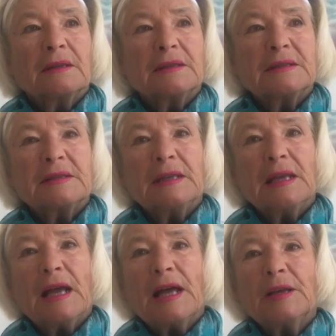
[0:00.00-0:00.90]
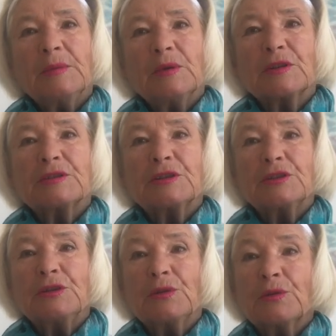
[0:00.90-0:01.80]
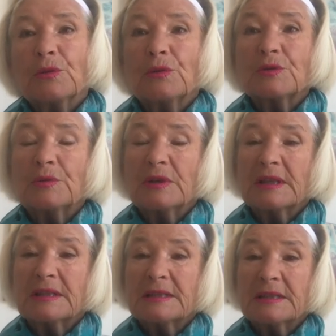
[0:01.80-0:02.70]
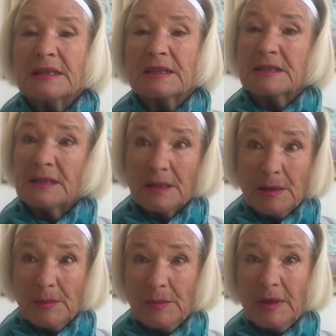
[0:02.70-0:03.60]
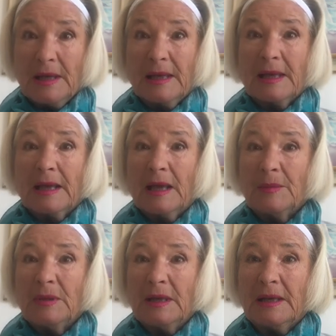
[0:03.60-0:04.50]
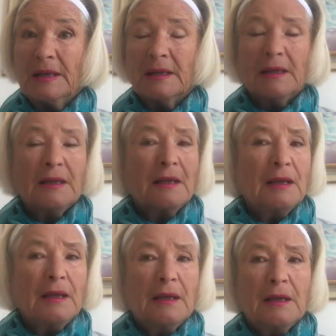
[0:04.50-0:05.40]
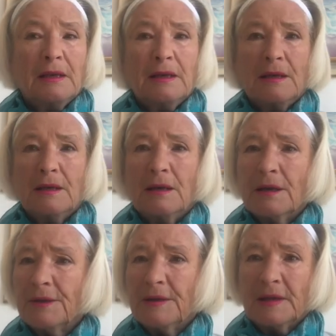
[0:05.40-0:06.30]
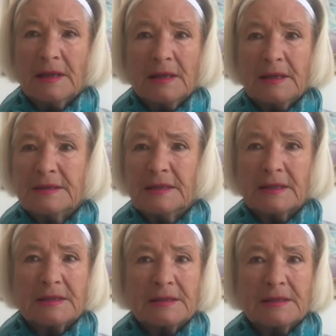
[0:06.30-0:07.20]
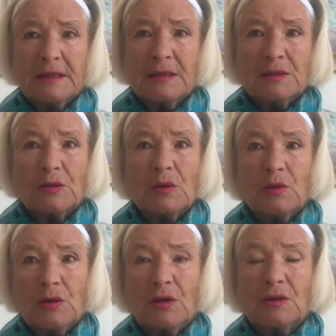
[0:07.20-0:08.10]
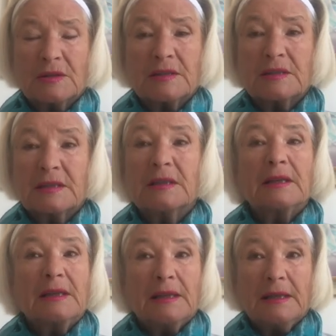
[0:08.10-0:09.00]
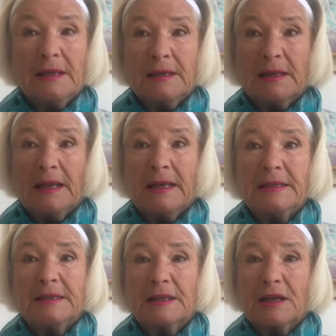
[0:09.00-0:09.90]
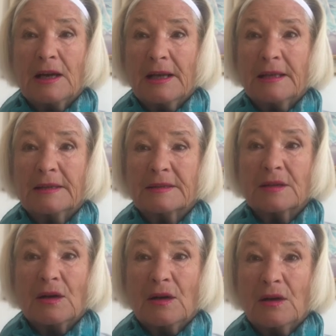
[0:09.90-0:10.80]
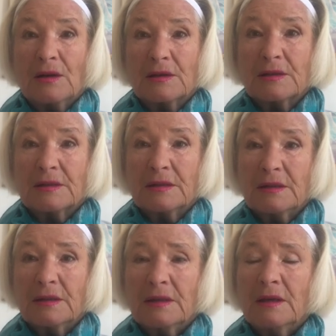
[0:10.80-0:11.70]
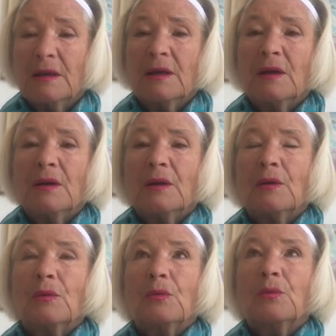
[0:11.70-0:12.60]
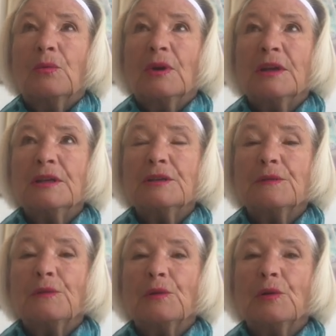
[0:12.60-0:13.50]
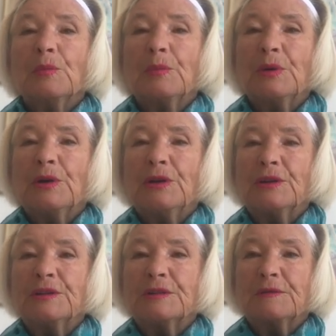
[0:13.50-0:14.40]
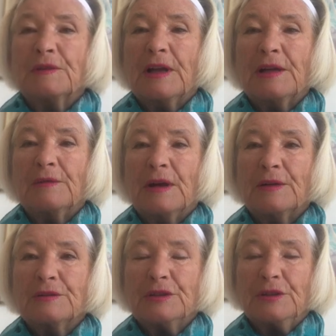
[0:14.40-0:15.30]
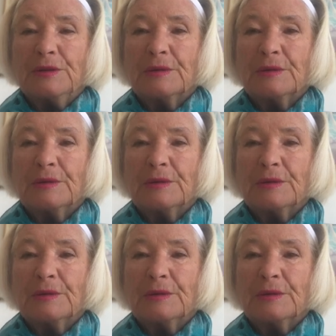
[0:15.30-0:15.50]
See animals that you thought were extinct, playing happily. Nothing is extinct or lost in Lady Gaia's heart. Wonderful birds fly round you.